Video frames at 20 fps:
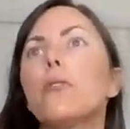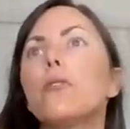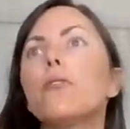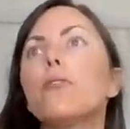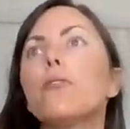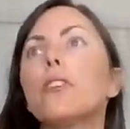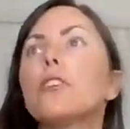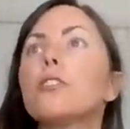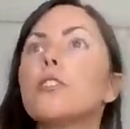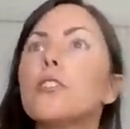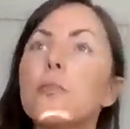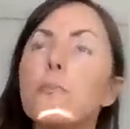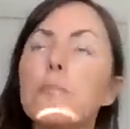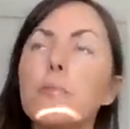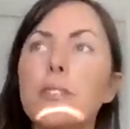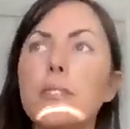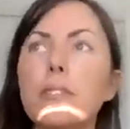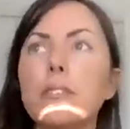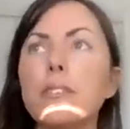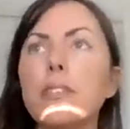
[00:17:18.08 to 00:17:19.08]
fear to
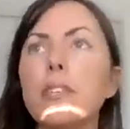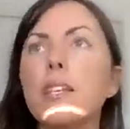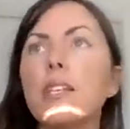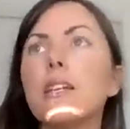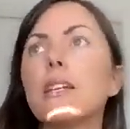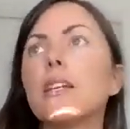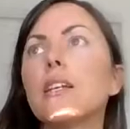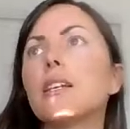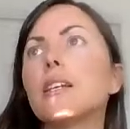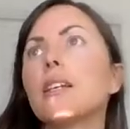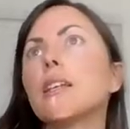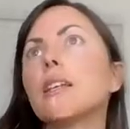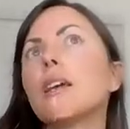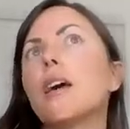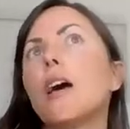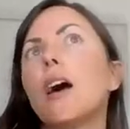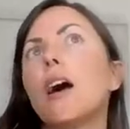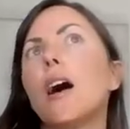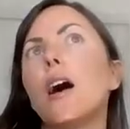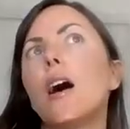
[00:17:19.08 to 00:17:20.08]
be seen, and
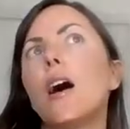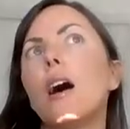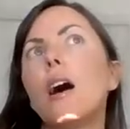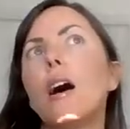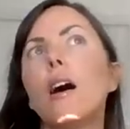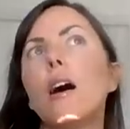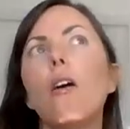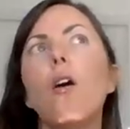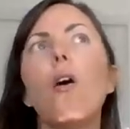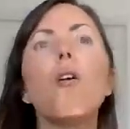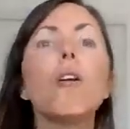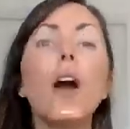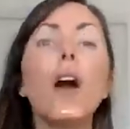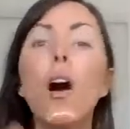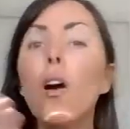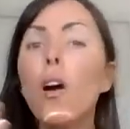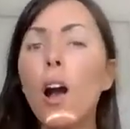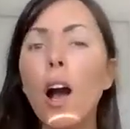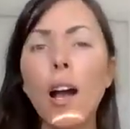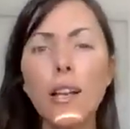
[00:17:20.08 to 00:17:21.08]

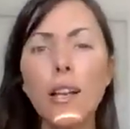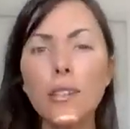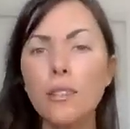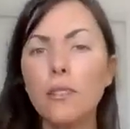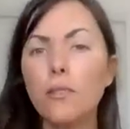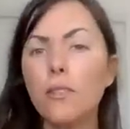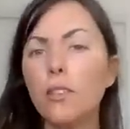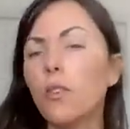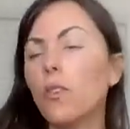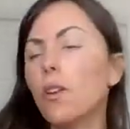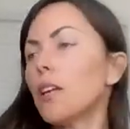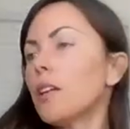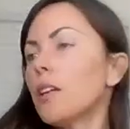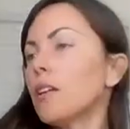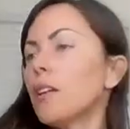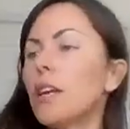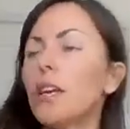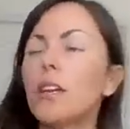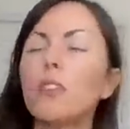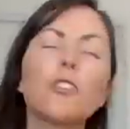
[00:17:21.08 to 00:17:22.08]
all kinds of,
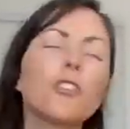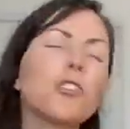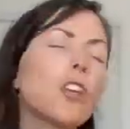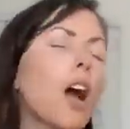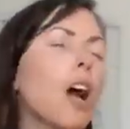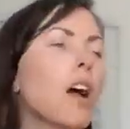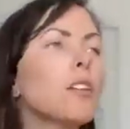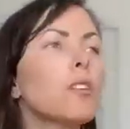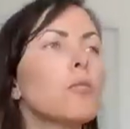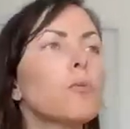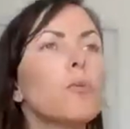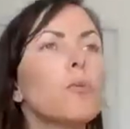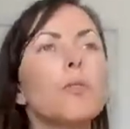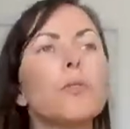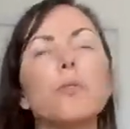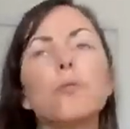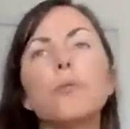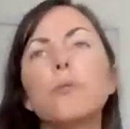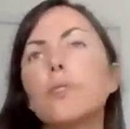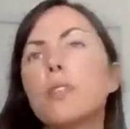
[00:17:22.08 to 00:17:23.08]
inner child
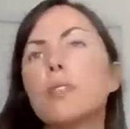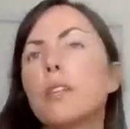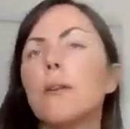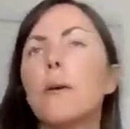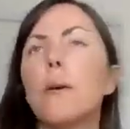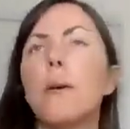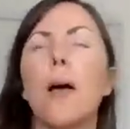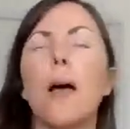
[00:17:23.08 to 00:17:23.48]
wounds. And